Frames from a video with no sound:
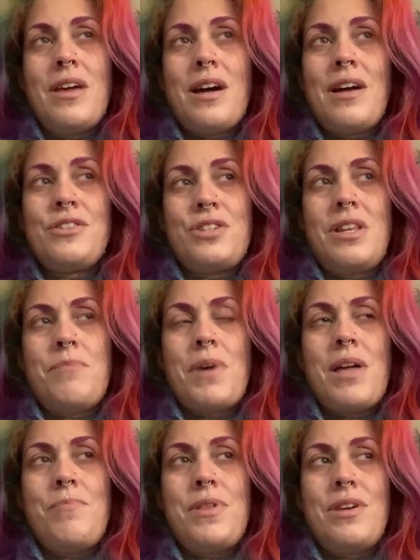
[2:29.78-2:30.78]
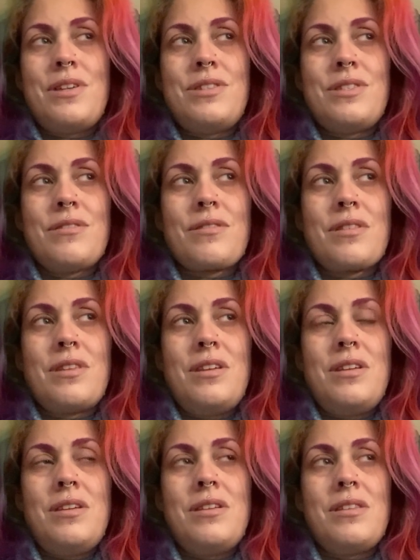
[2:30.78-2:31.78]
actually, maybe there's,
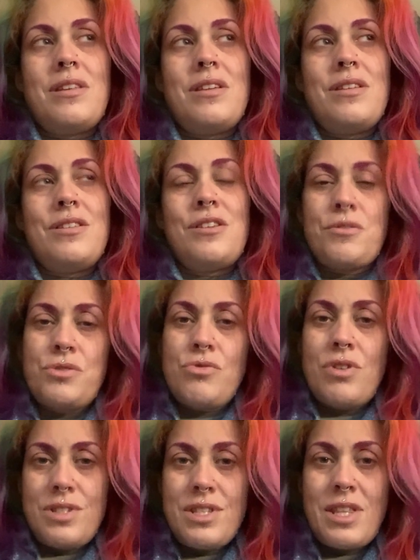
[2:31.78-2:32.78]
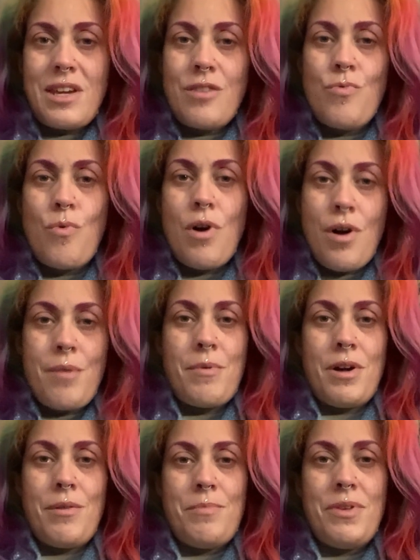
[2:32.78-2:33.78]
I was trying to think of why I
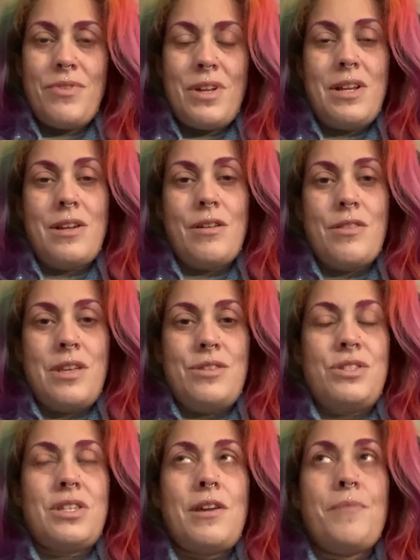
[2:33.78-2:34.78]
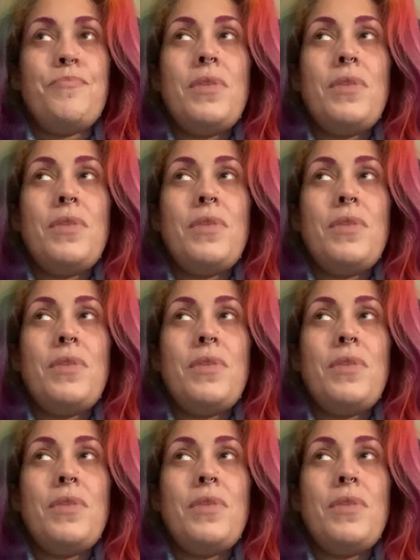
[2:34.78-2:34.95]
might be feeling like this. So,